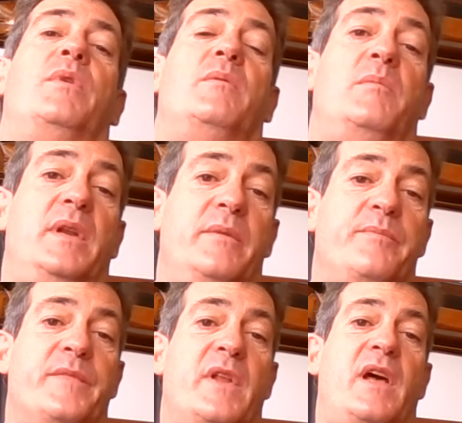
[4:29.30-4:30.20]
probably
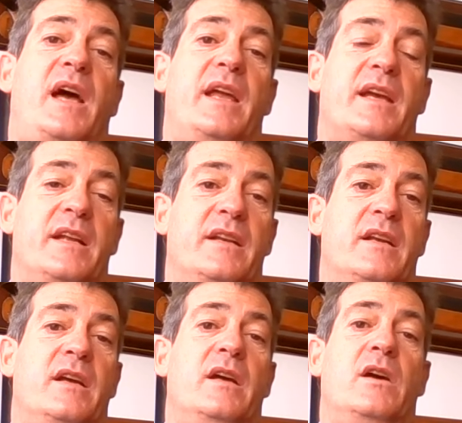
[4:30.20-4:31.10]
I can
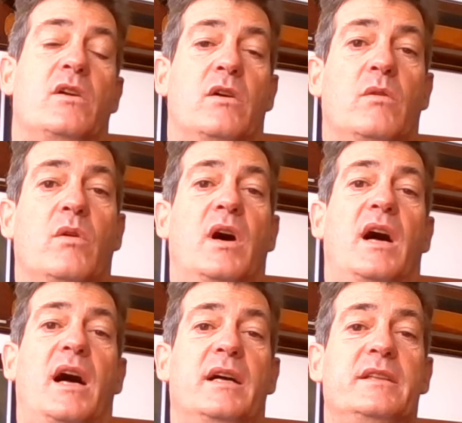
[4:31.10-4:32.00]
go
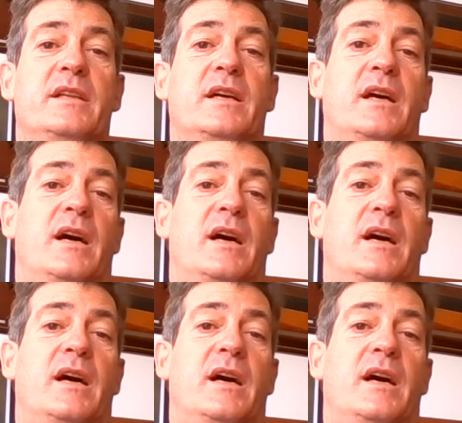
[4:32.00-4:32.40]
and